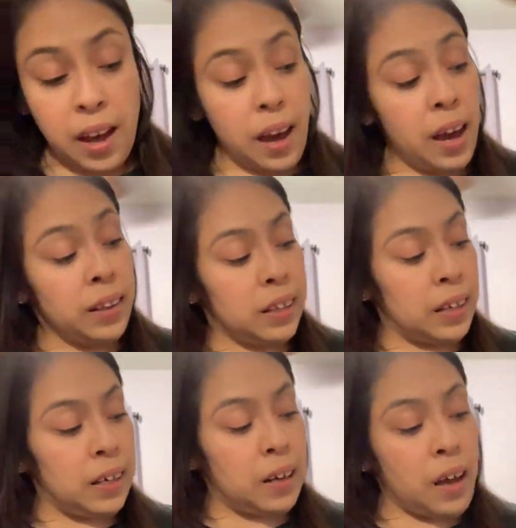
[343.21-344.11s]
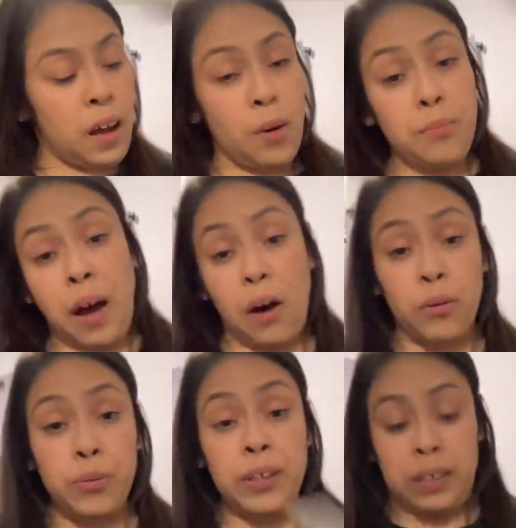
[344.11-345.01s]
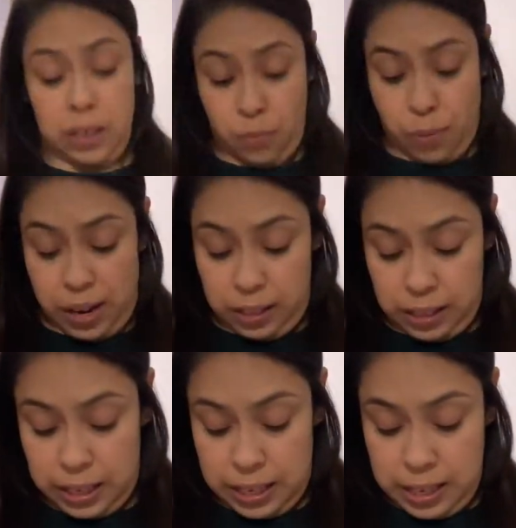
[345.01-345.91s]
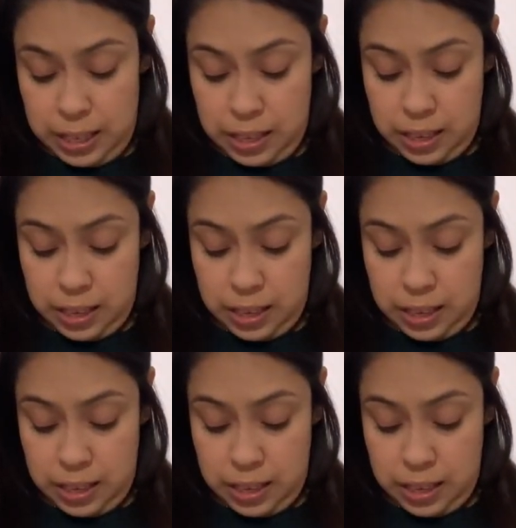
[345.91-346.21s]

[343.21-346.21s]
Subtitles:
And then I will erase these,